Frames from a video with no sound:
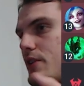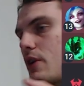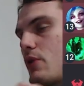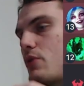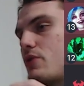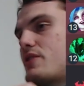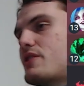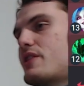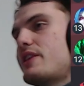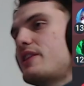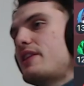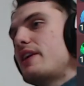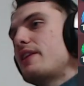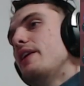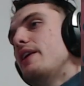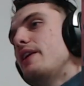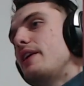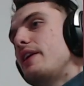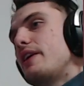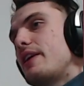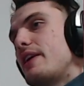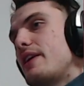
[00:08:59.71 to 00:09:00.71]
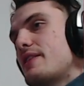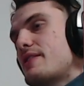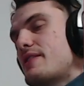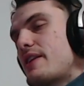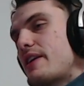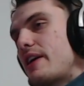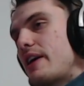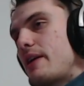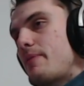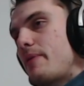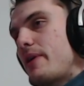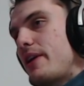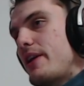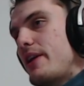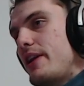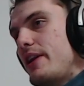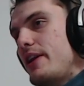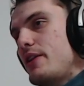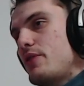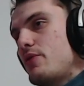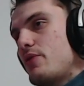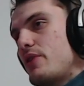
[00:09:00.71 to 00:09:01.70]
I would say that against Hecarim, I really
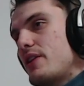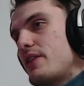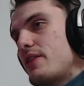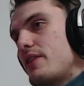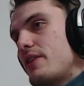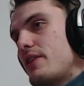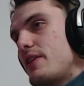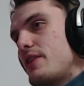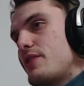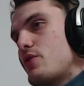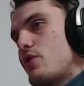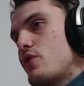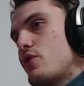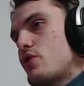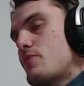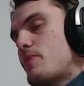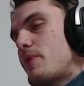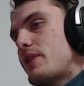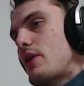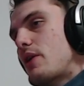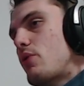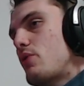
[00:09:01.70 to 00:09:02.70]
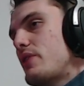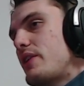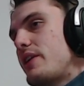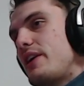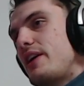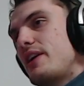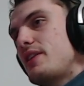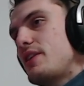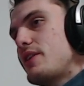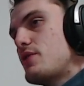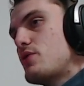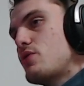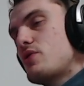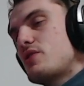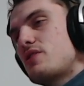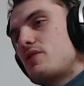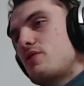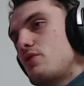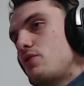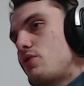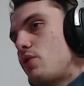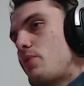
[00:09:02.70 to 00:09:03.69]
need to get exhaust, but I would get exhaust no